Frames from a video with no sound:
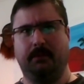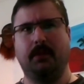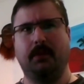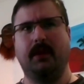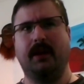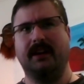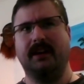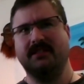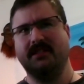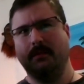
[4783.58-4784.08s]

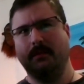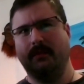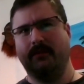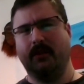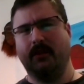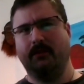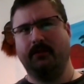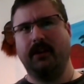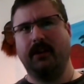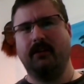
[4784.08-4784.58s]
apply some
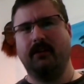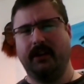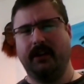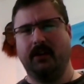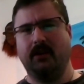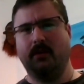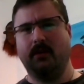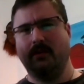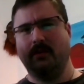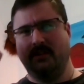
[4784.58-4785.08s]
of your very
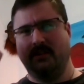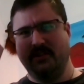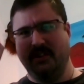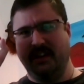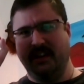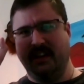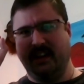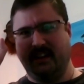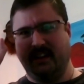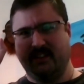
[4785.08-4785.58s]
own
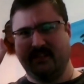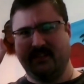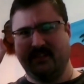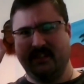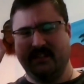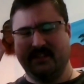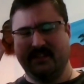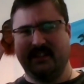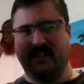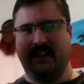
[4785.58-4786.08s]

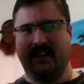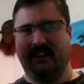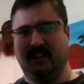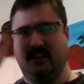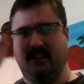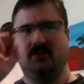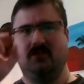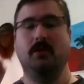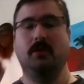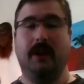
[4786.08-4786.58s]
genetics
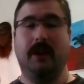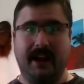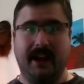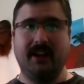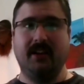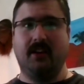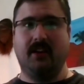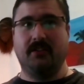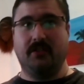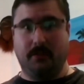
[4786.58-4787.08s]
slightly to it,
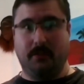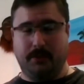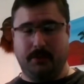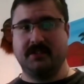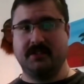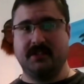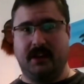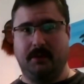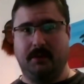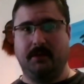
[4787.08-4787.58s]
and also
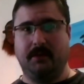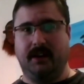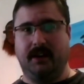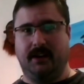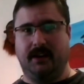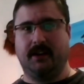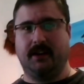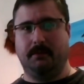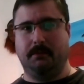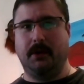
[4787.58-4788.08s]
put
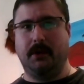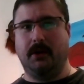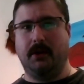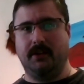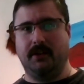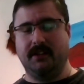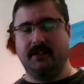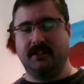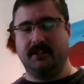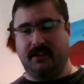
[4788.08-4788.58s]
cybernetic
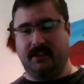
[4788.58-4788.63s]
components